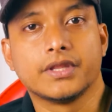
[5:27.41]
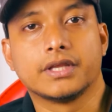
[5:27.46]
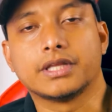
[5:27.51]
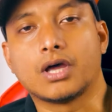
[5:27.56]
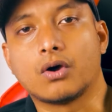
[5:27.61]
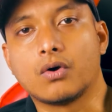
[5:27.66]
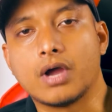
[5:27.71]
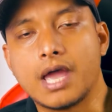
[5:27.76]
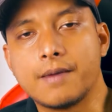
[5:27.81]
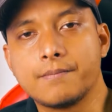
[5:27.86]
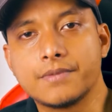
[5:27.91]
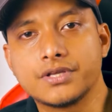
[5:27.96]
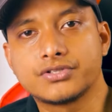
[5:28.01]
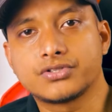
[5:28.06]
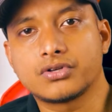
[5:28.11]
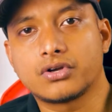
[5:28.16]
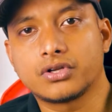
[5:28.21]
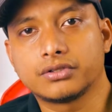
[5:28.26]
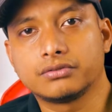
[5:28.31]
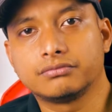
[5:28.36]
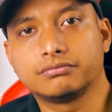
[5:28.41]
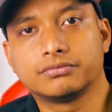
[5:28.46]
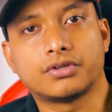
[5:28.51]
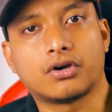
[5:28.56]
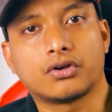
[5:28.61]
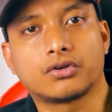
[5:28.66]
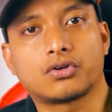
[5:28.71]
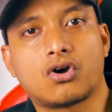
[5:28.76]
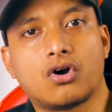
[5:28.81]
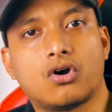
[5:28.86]
Now,
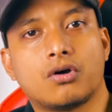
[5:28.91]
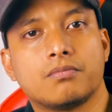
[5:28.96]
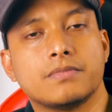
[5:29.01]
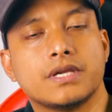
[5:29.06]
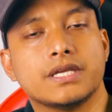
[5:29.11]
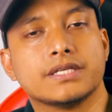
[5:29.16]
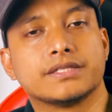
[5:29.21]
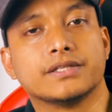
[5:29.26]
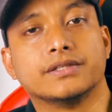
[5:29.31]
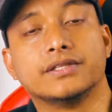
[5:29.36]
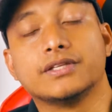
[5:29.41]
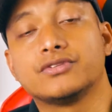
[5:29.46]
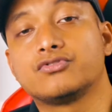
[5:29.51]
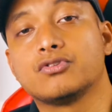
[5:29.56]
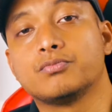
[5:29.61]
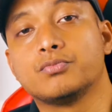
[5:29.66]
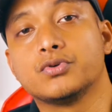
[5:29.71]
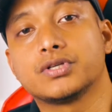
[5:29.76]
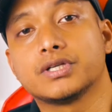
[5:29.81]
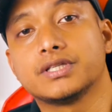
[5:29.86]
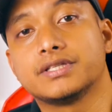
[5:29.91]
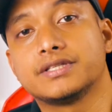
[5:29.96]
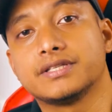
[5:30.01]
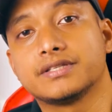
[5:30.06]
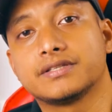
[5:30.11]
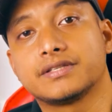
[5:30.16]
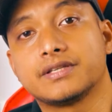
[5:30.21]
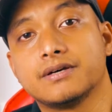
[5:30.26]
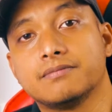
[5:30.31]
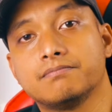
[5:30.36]
Amazon.com is a distribution
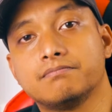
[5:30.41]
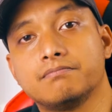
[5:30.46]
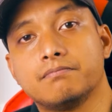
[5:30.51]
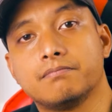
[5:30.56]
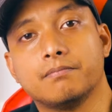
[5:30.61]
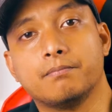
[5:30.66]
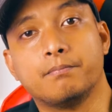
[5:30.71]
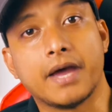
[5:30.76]
system